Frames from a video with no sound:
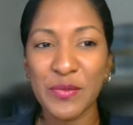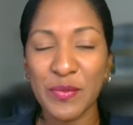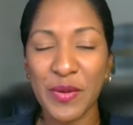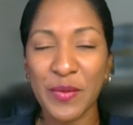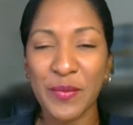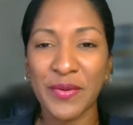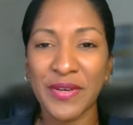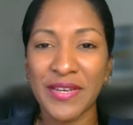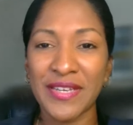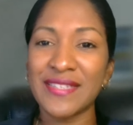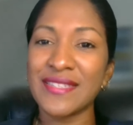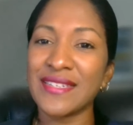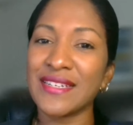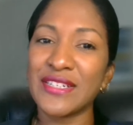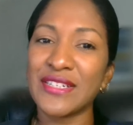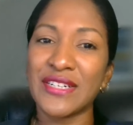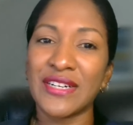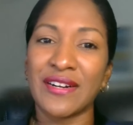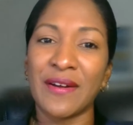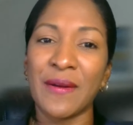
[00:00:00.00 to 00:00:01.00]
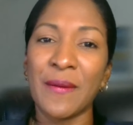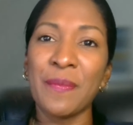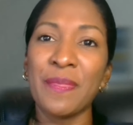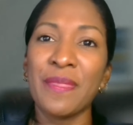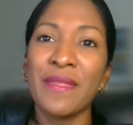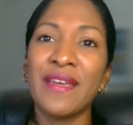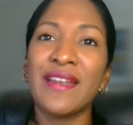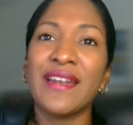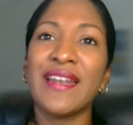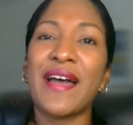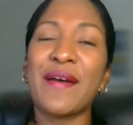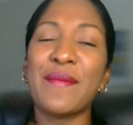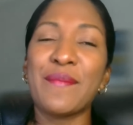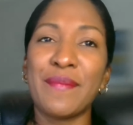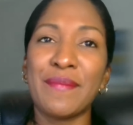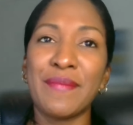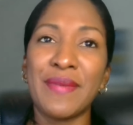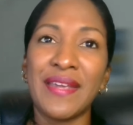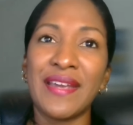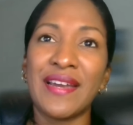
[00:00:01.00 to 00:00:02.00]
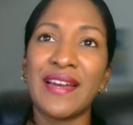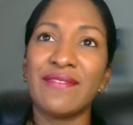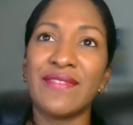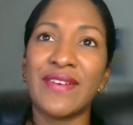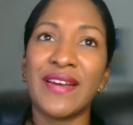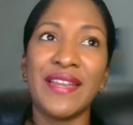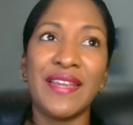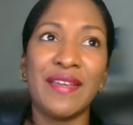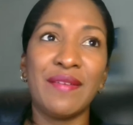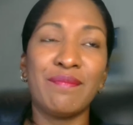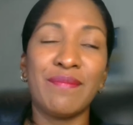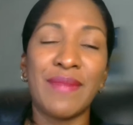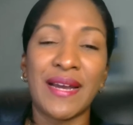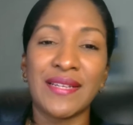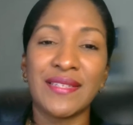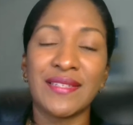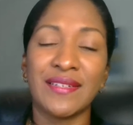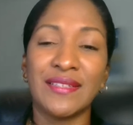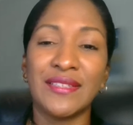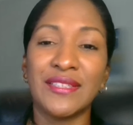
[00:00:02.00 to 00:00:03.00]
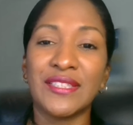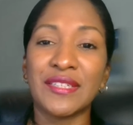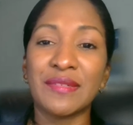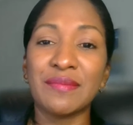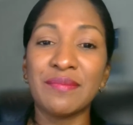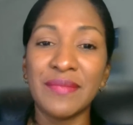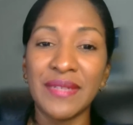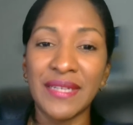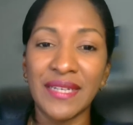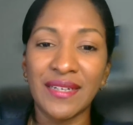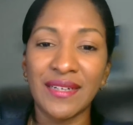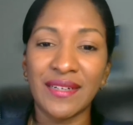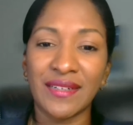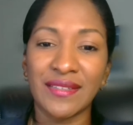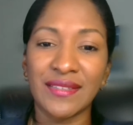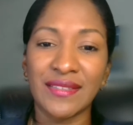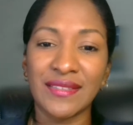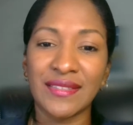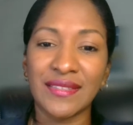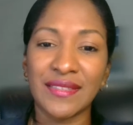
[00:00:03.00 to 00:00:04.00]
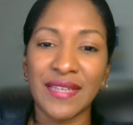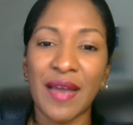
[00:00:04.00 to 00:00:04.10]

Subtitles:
pepper, etc. That may have an impact on Jamaica's